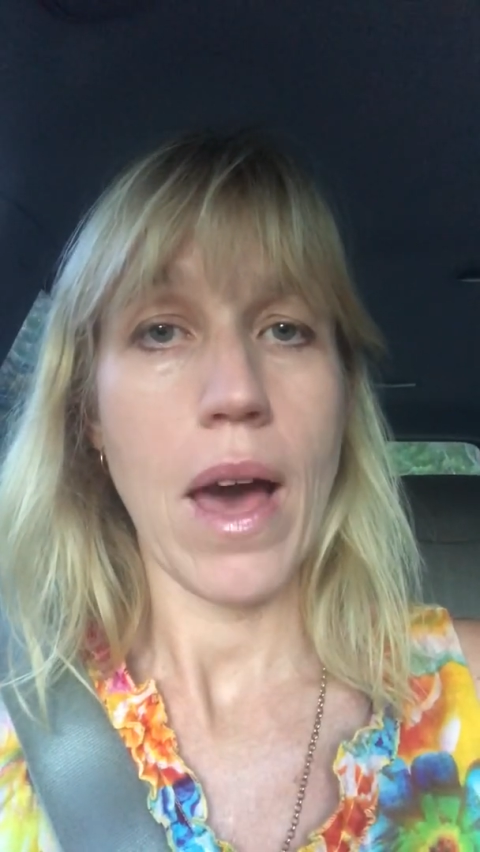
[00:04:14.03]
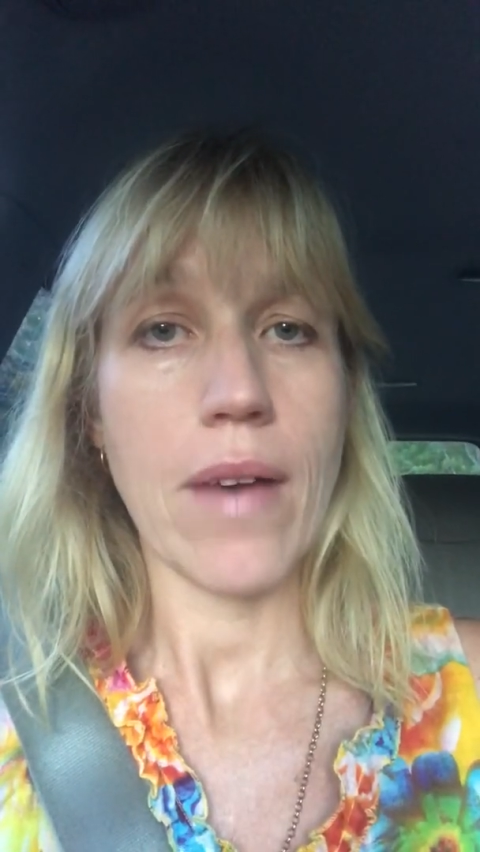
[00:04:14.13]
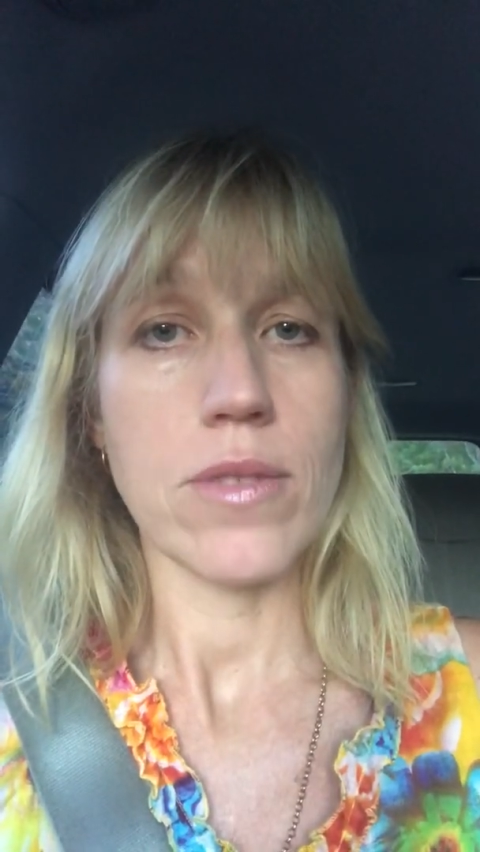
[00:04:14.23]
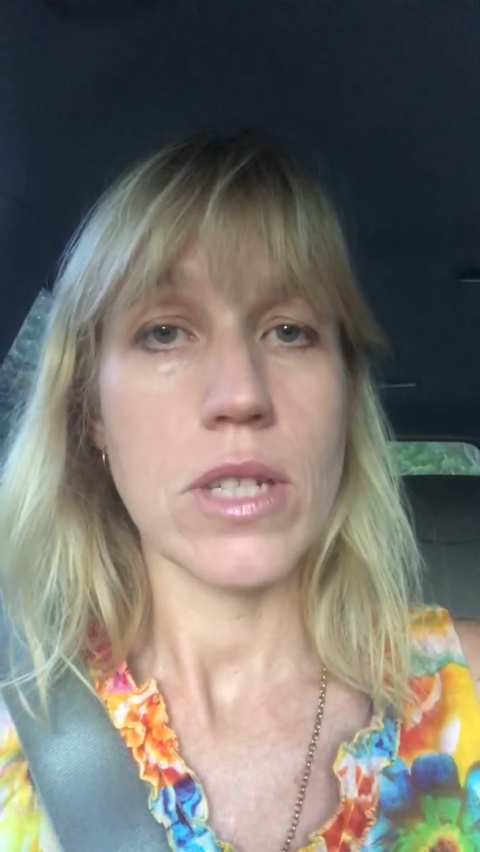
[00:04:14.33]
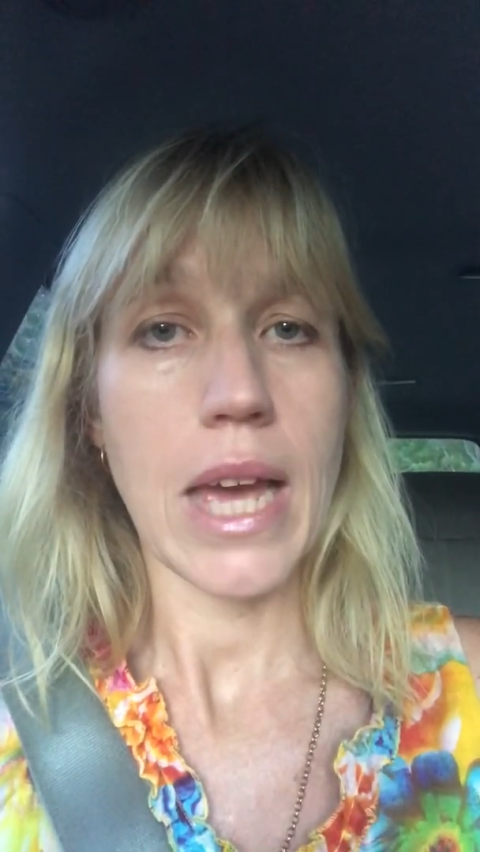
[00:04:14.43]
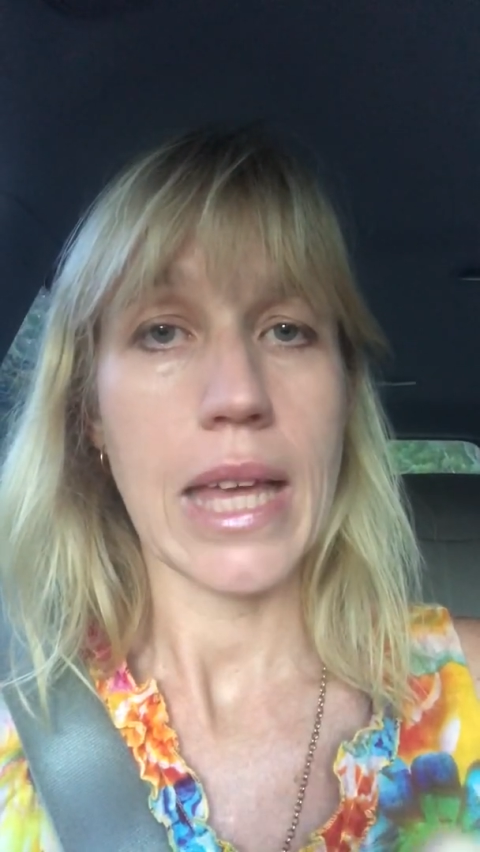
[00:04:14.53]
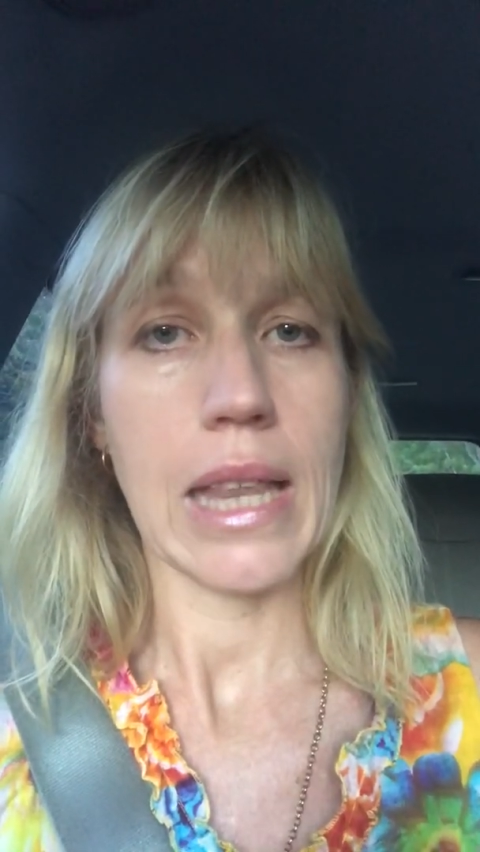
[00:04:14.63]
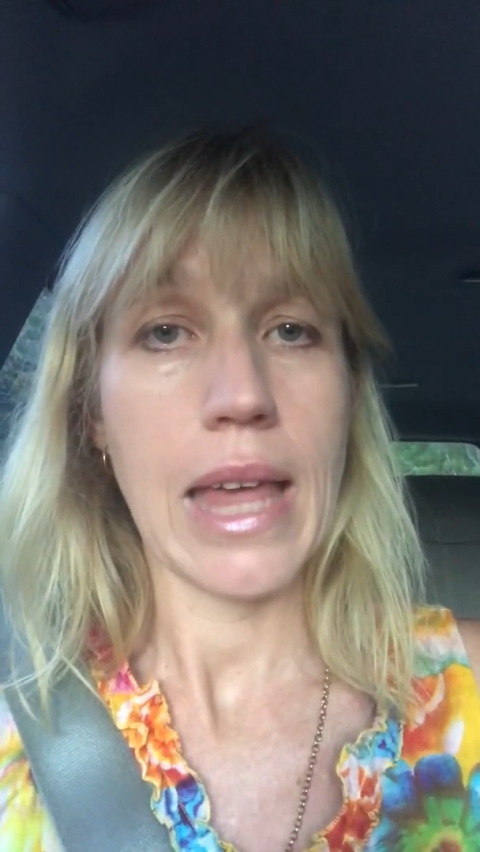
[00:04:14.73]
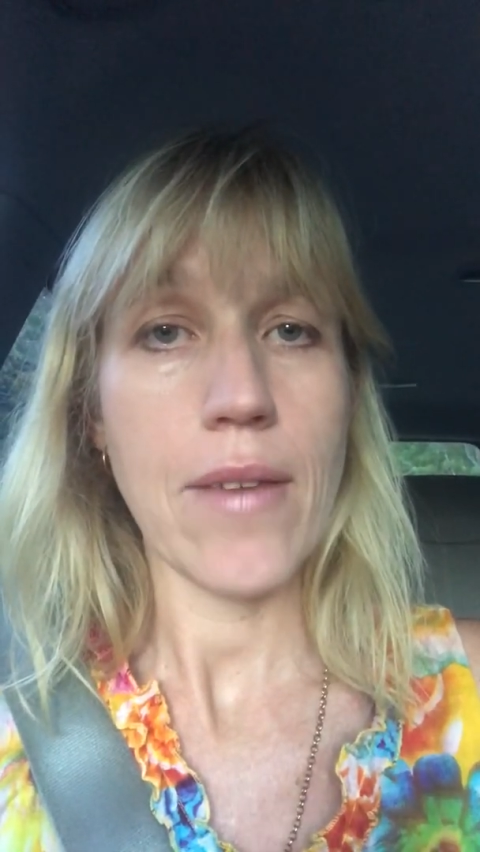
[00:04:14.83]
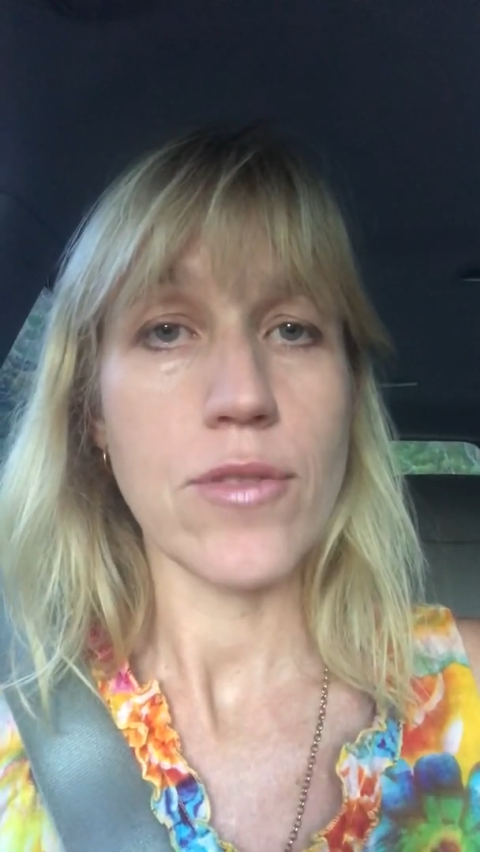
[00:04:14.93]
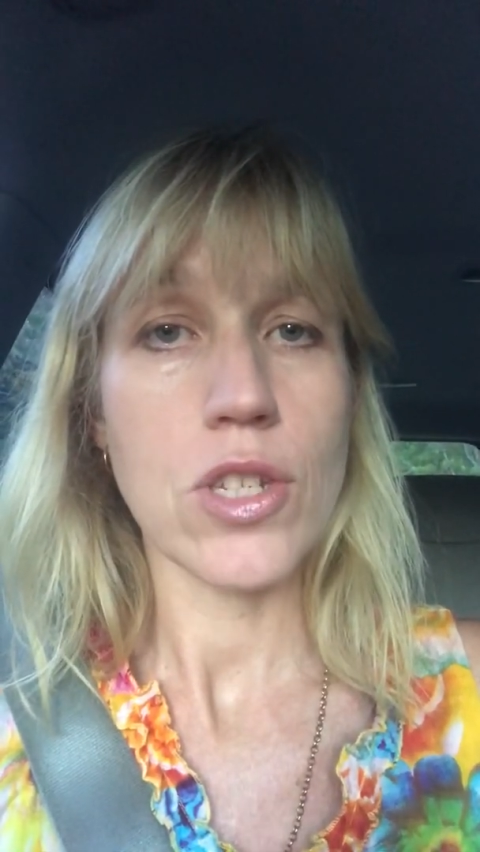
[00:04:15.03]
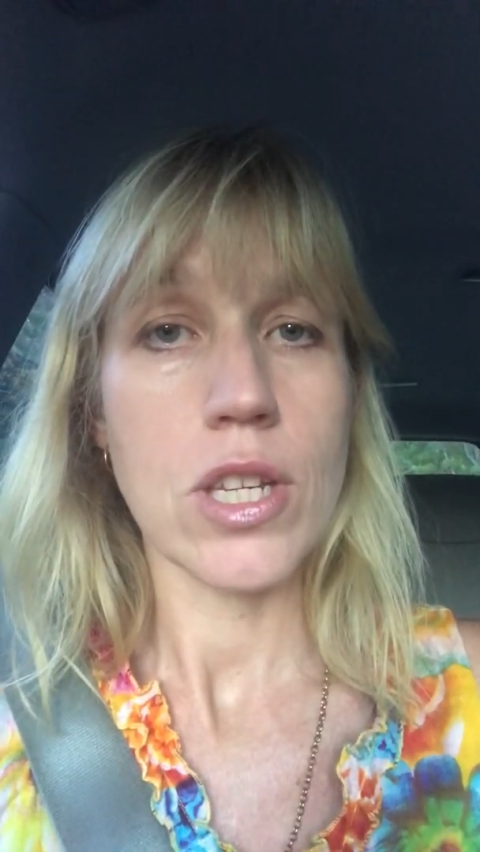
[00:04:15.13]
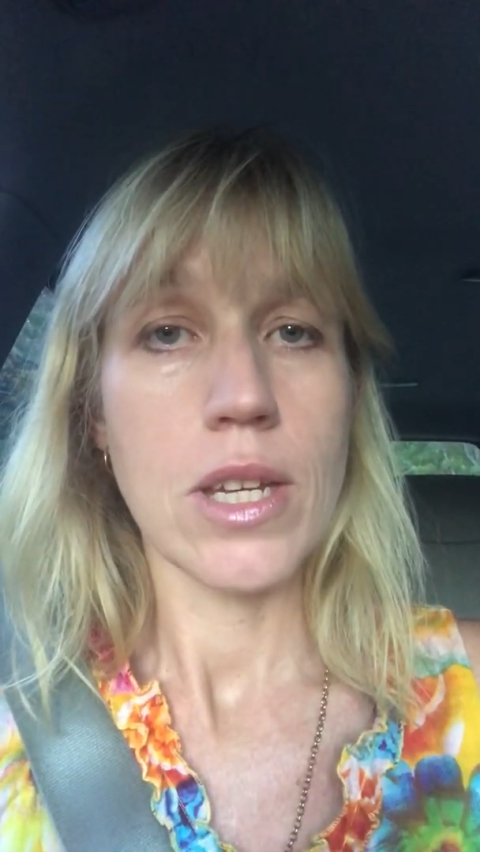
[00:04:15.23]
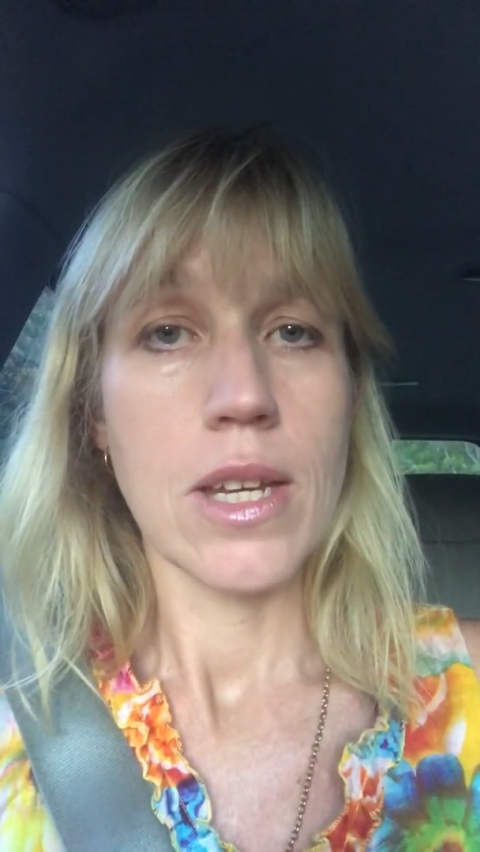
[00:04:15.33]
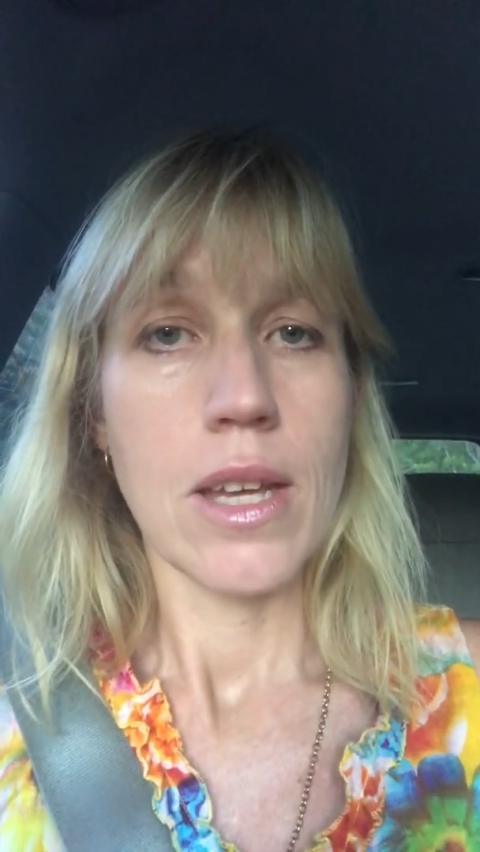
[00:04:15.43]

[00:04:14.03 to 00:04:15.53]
I have to take a left,